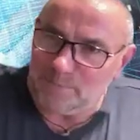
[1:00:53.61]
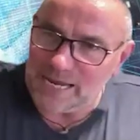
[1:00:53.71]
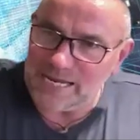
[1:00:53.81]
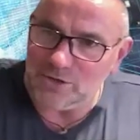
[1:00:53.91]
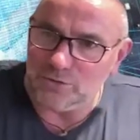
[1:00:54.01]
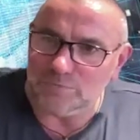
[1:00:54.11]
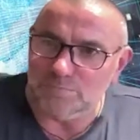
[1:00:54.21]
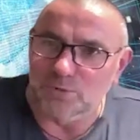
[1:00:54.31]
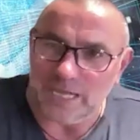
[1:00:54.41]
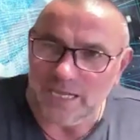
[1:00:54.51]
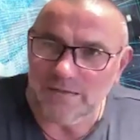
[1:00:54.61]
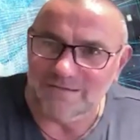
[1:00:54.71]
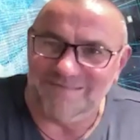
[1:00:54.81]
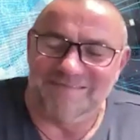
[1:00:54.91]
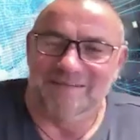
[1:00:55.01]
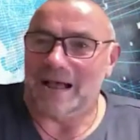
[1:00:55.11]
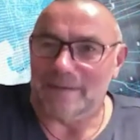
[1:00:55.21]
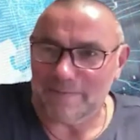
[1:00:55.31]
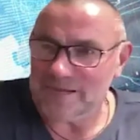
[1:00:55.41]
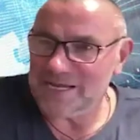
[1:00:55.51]
I'm paying good money. I
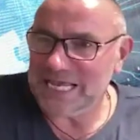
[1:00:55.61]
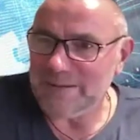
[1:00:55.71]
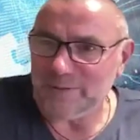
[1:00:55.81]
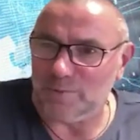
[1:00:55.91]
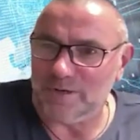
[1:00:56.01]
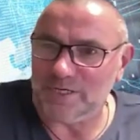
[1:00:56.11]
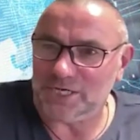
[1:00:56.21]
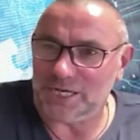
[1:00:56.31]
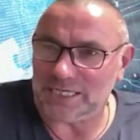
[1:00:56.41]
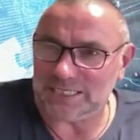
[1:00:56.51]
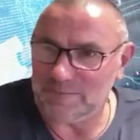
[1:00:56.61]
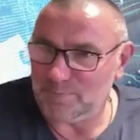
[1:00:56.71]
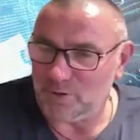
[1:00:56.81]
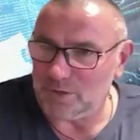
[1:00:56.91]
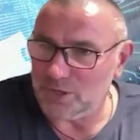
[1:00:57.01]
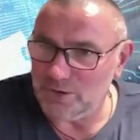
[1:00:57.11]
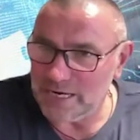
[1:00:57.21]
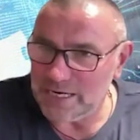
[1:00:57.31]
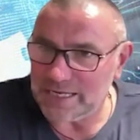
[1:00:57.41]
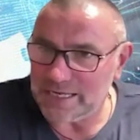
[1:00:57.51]
said, I'm happy to keep coming to you. I said, but
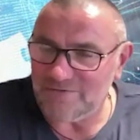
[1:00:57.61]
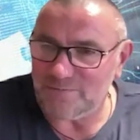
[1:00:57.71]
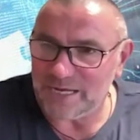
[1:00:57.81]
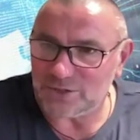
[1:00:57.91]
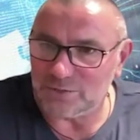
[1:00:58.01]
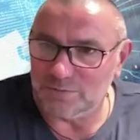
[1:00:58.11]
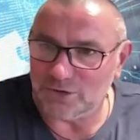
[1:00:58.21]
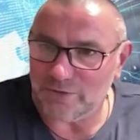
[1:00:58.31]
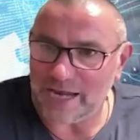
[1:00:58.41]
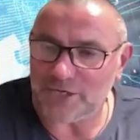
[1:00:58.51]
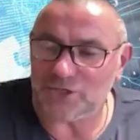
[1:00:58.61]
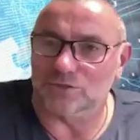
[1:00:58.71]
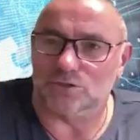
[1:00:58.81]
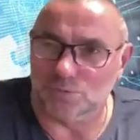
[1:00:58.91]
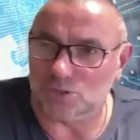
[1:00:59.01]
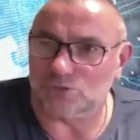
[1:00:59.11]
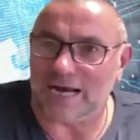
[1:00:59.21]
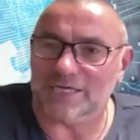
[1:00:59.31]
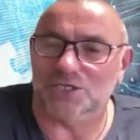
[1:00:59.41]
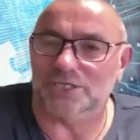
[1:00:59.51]
you need to give me some direction, some
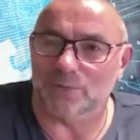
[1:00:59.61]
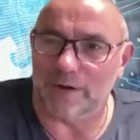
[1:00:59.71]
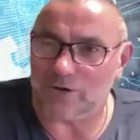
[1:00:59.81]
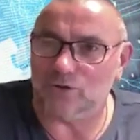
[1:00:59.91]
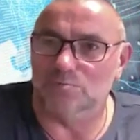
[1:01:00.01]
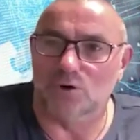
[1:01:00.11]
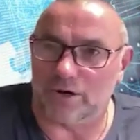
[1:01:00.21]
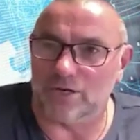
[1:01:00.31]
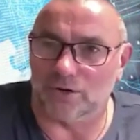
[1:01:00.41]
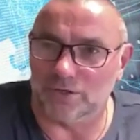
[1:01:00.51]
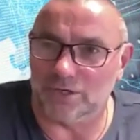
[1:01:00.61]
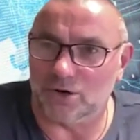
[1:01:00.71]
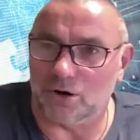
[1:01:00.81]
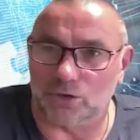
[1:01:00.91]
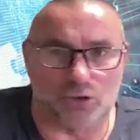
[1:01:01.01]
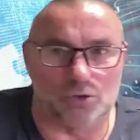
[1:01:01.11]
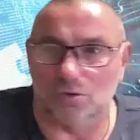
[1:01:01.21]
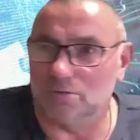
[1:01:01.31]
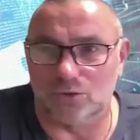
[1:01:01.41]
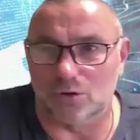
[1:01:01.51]
strategy when I come knocking on your door.
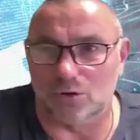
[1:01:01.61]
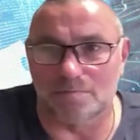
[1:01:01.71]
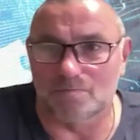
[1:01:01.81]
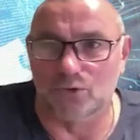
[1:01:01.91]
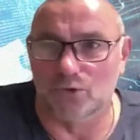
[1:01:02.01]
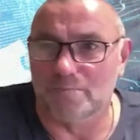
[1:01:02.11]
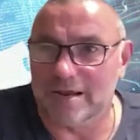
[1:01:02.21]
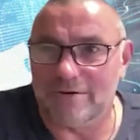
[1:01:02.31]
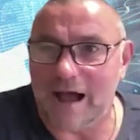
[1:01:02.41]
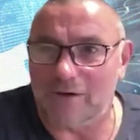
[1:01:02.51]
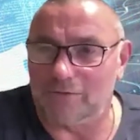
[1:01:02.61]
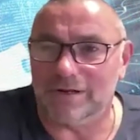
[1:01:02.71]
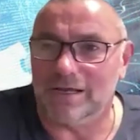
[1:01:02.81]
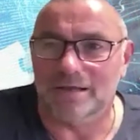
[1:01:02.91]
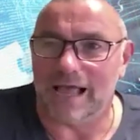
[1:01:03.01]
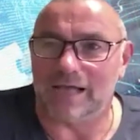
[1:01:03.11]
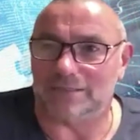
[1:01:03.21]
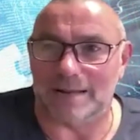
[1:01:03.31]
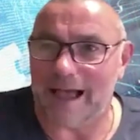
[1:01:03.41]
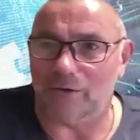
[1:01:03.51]
Don't run me around,
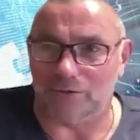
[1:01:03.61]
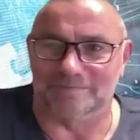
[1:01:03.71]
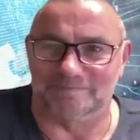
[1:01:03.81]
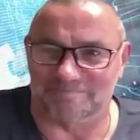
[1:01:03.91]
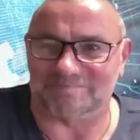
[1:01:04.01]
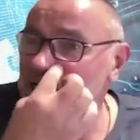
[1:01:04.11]
else I'm out.